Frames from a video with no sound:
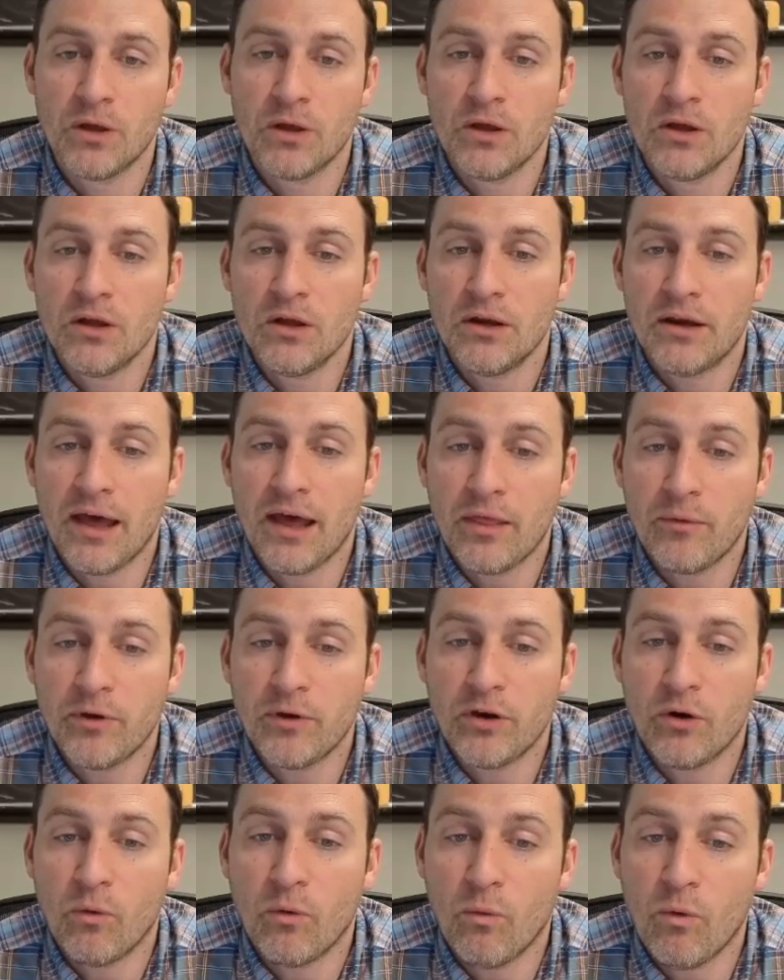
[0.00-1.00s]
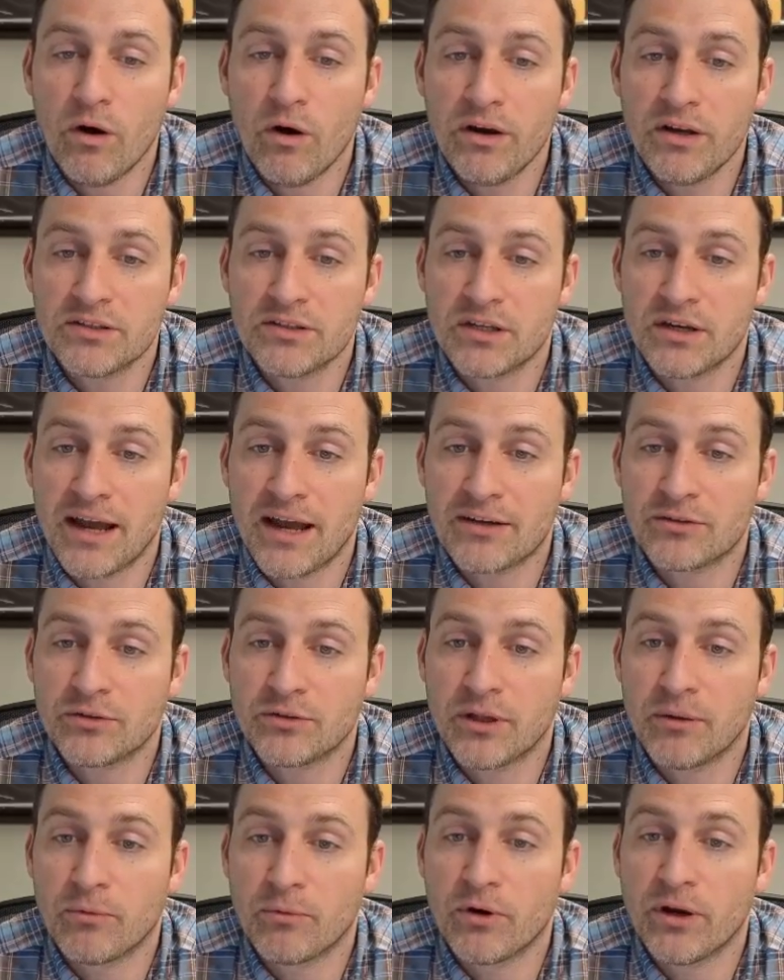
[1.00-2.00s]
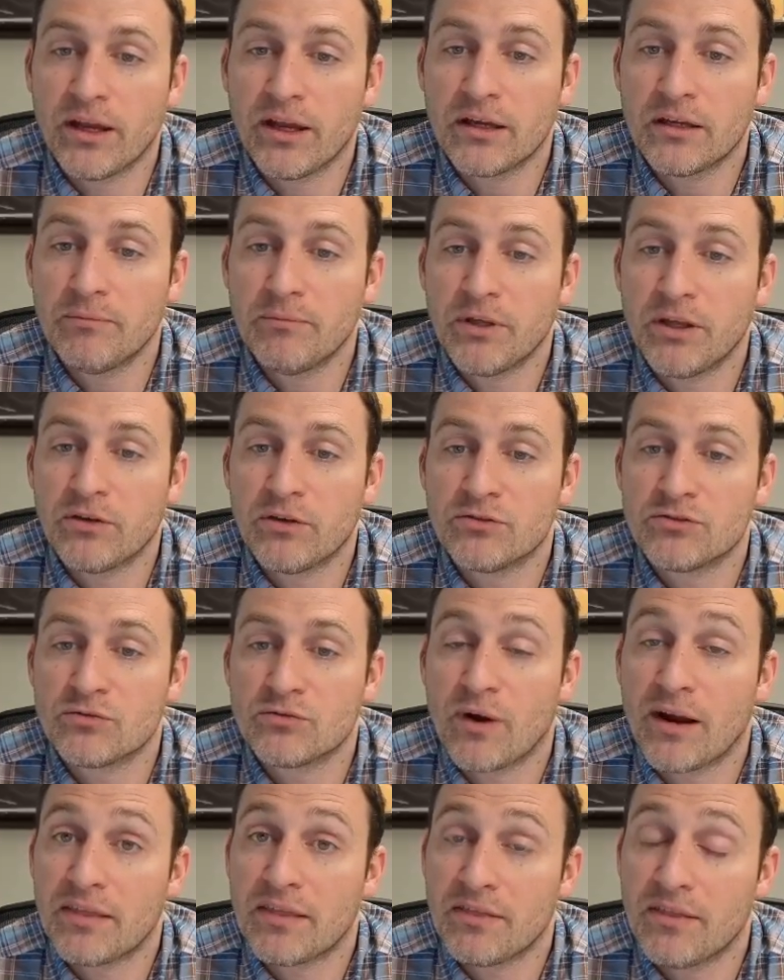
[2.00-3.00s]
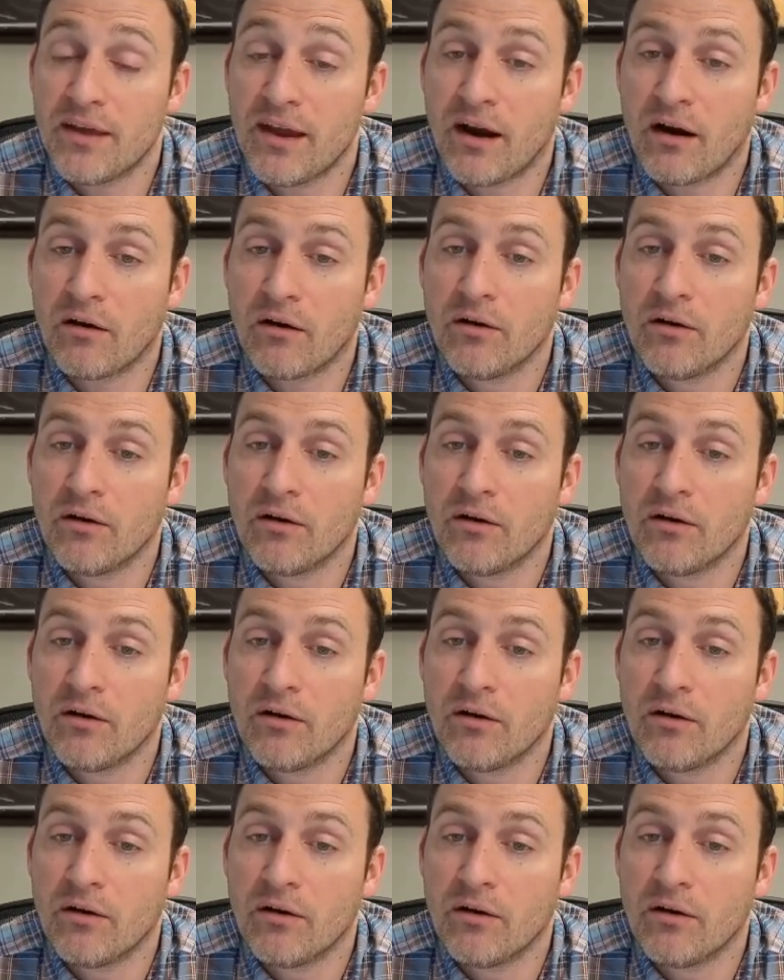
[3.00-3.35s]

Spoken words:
Now that we know 1 is a natural number, it can be used right there,